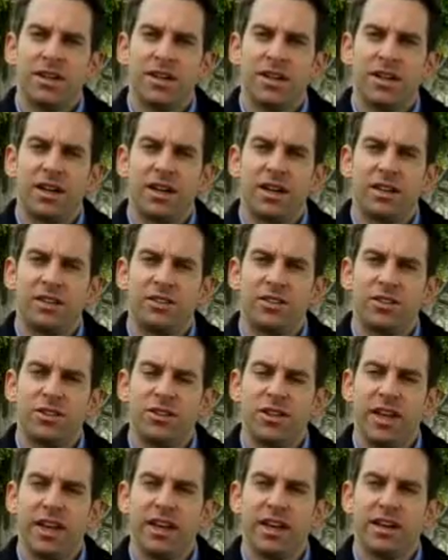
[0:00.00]
to
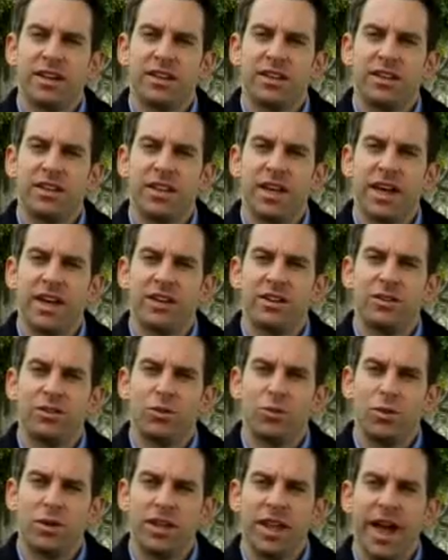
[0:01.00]
think that
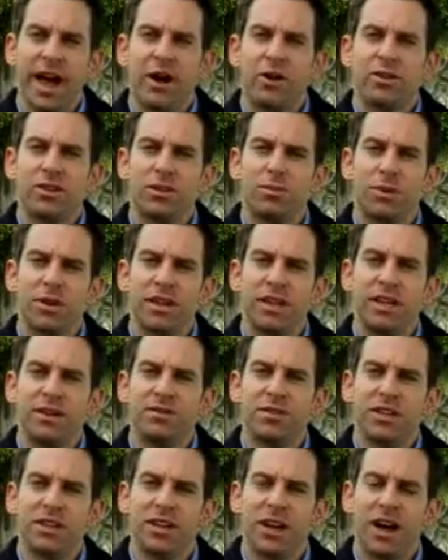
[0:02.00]
without the
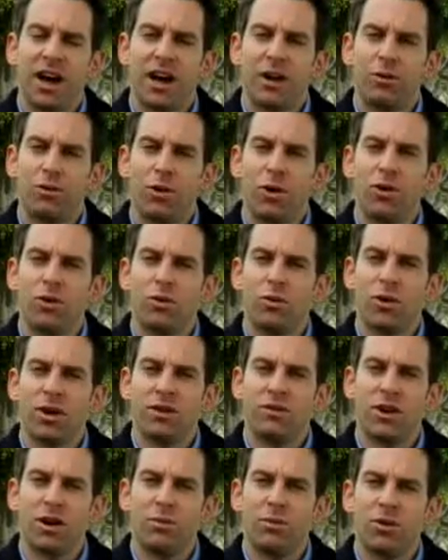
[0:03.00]
belief that God wrote one
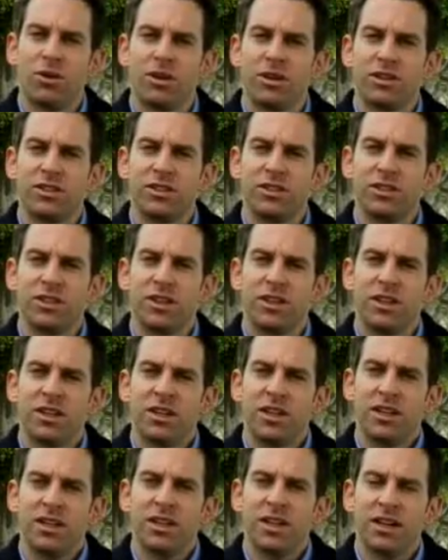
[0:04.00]
of our books,
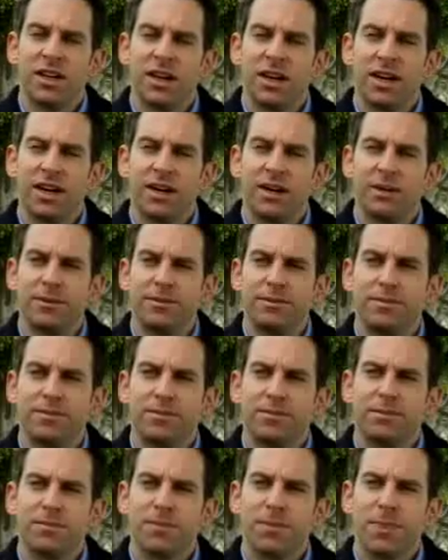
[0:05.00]
we're
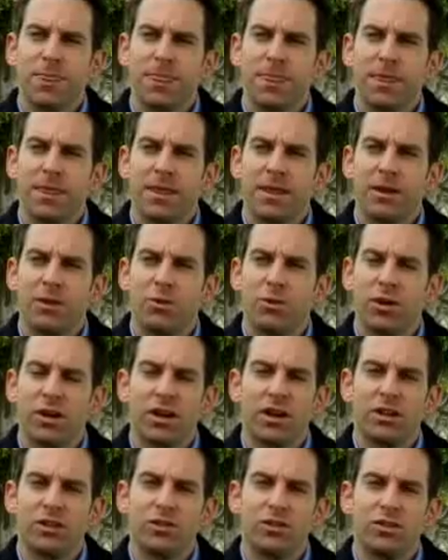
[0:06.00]

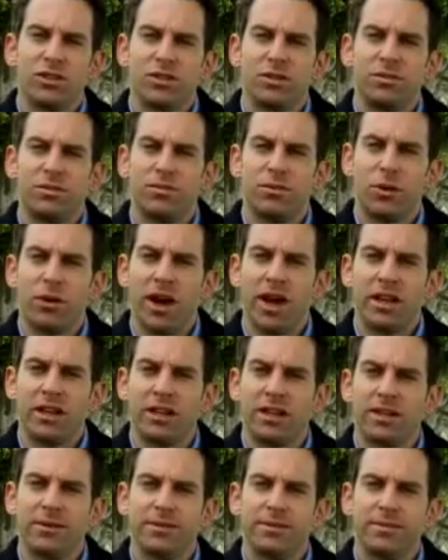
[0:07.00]
going to lose
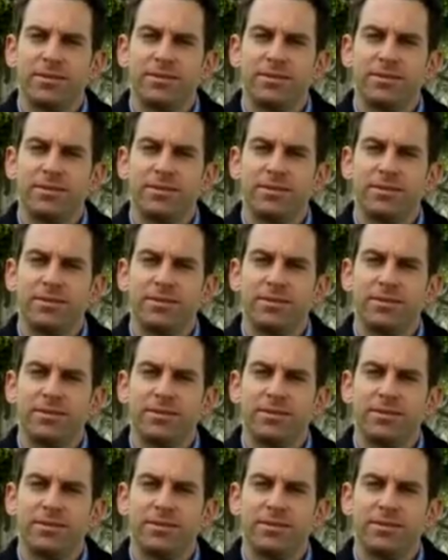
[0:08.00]
morality.